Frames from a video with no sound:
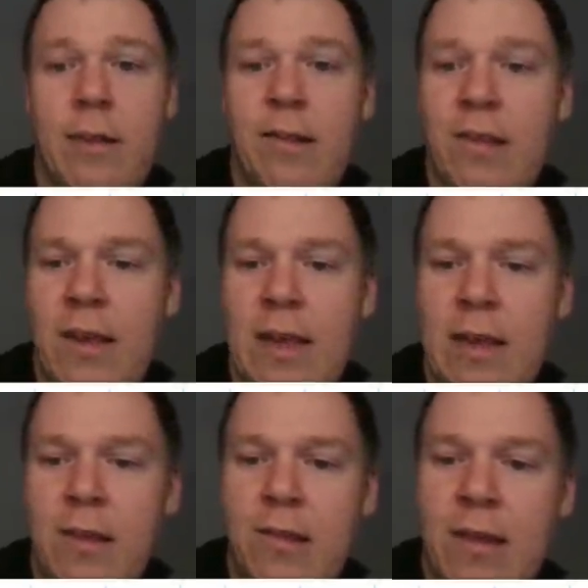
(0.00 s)

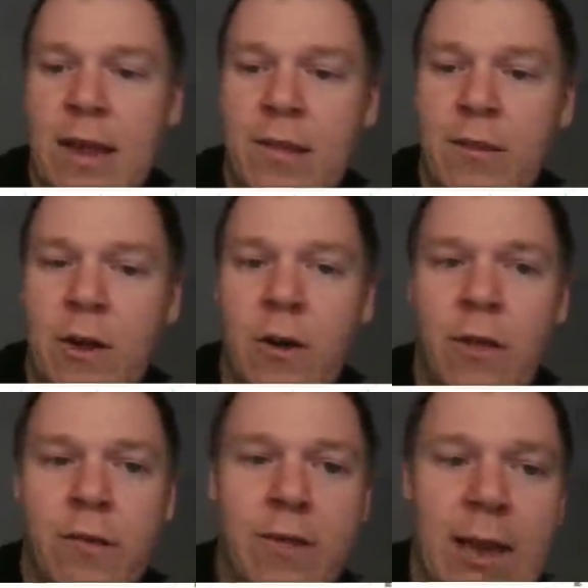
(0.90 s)
C stands for
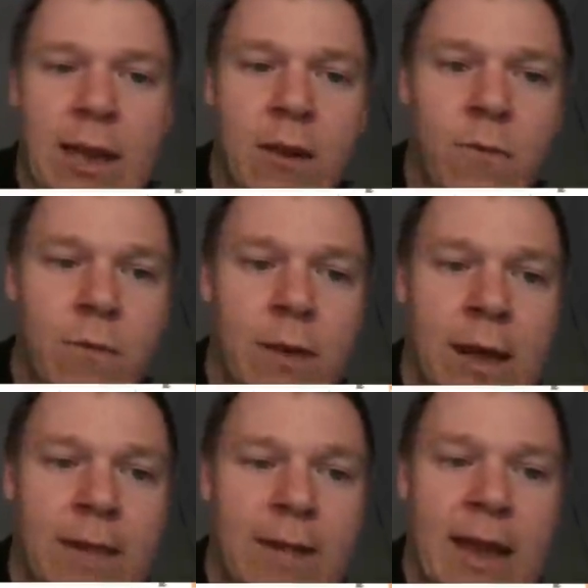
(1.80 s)
cos of the angle,
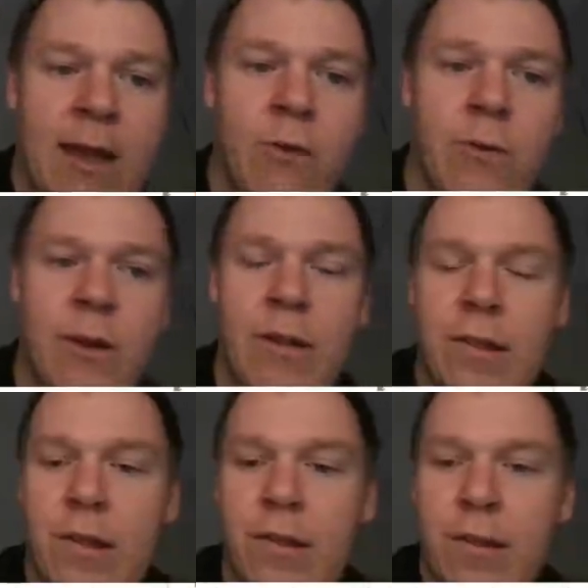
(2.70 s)
and the angle
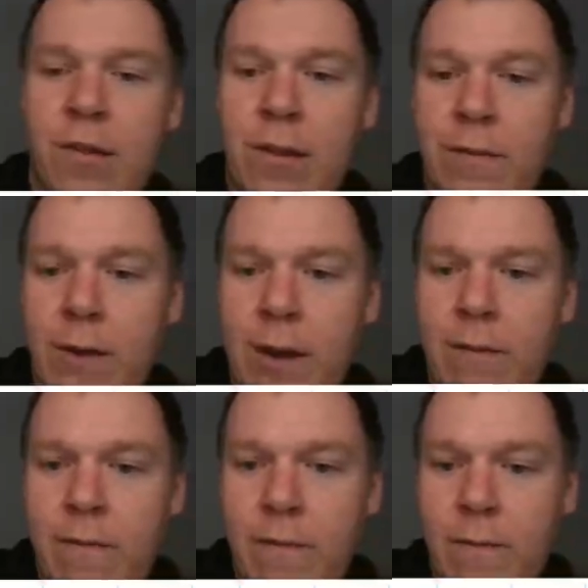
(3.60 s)
is
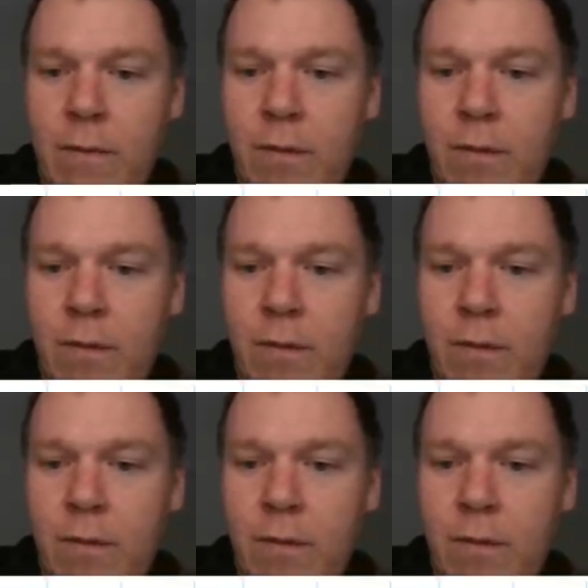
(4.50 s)
65.